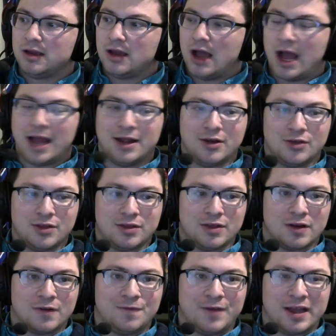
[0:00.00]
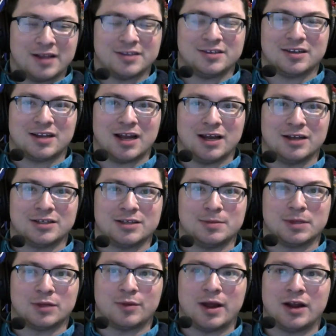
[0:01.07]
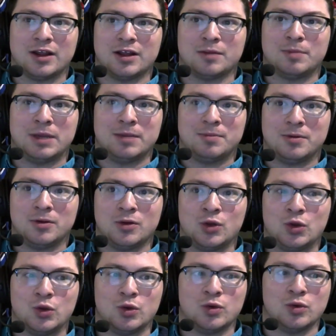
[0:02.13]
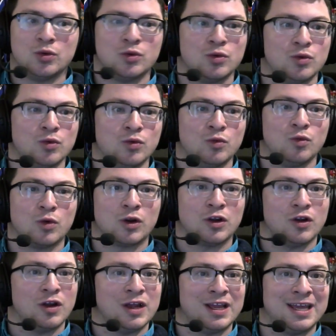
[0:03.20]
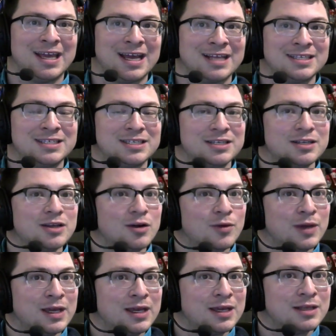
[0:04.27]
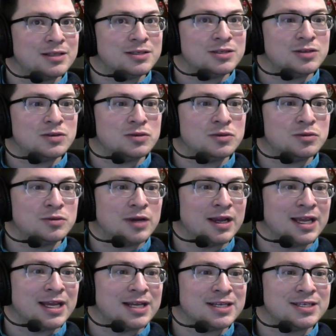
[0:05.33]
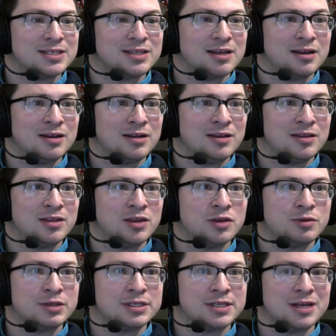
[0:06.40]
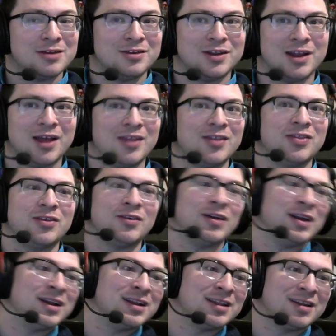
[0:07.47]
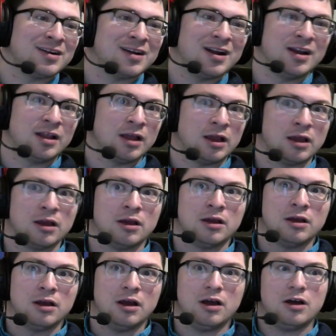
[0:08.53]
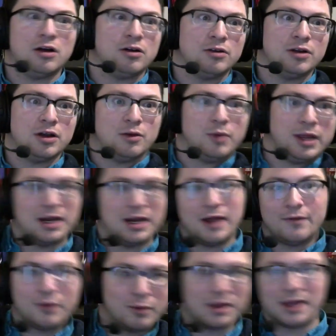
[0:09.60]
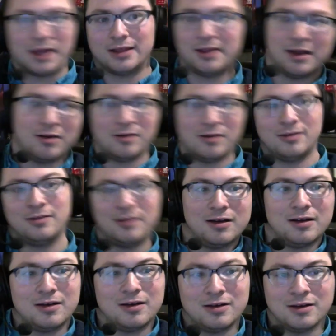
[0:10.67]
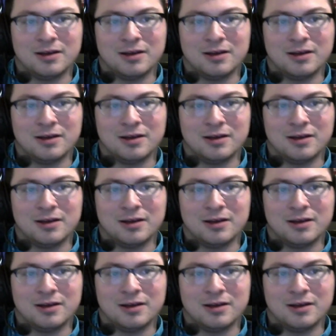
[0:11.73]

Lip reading: I know that their fans are kind of some of the rowdier people who were against going into, I guess, the USL, and now that they're in it, they're kind of like, "Oh no, we never were like that all along."